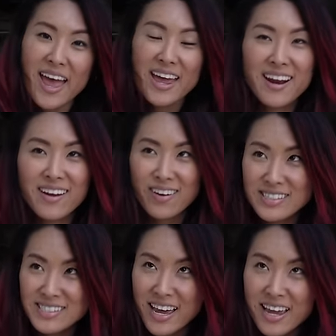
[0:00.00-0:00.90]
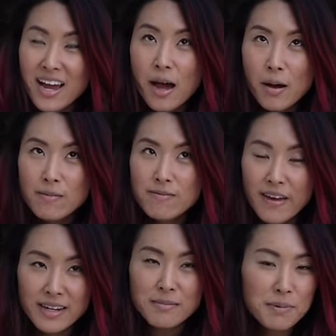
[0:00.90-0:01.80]
And I gotta say,
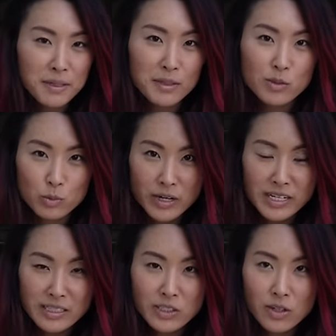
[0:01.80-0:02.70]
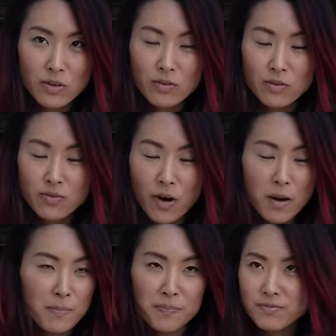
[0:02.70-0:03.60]
van builds range
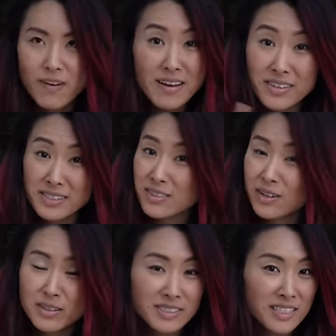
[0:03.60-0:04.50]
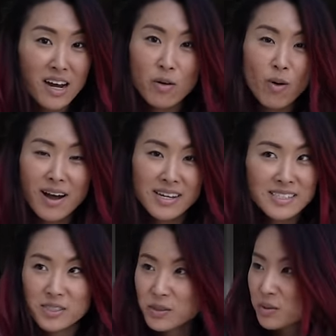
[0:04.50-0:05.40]
from $5,000 DIY
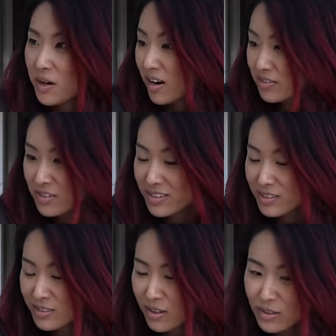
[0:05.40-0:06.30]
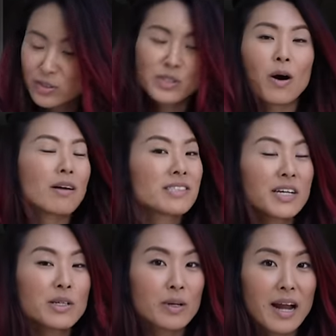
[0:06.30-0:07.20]
to $100,000. So I'll
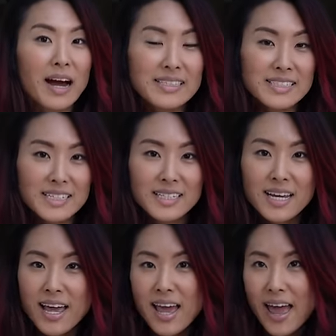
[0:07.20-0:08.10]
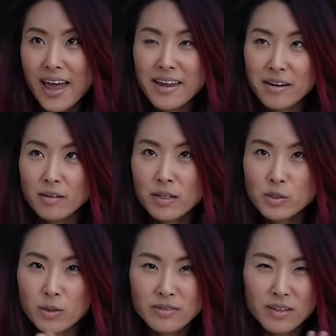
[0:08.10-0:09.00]
tell you what I did, and I'll
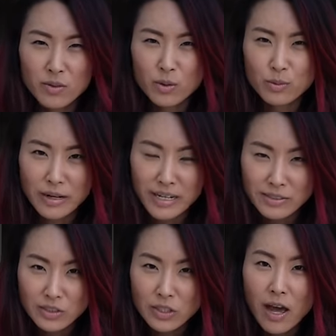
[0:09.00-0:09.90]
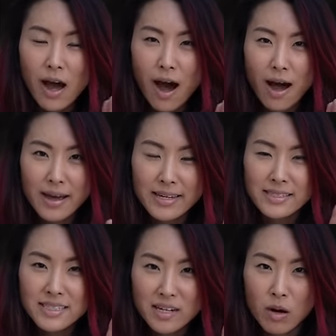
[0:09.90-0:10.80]
sort of give you the range. I
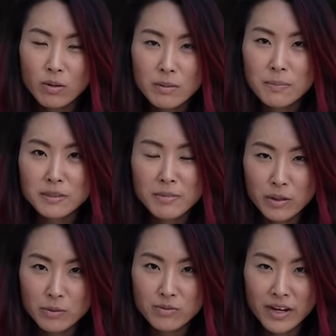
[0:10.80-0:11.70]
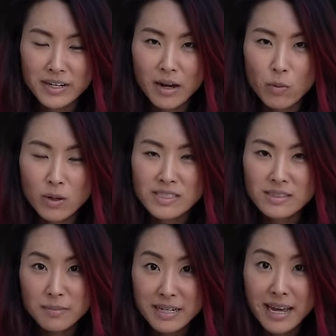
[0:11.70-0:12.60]
did not want to build my own van. I wanted
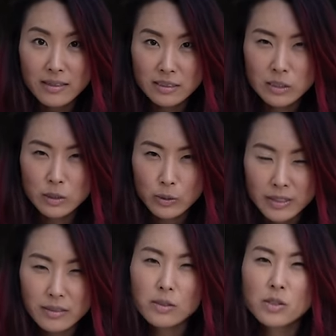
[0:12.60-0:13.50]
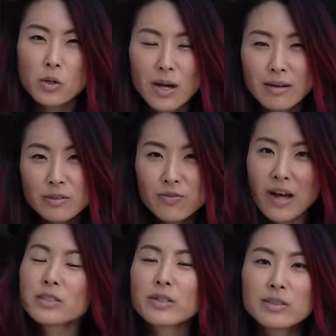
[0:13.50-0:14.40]
somebody else to do it. So you have to
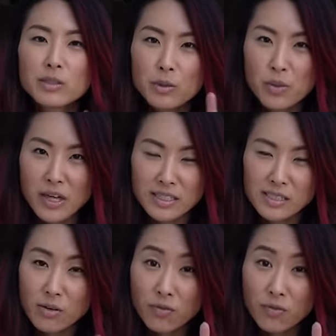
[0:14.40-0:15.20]
factor in two things.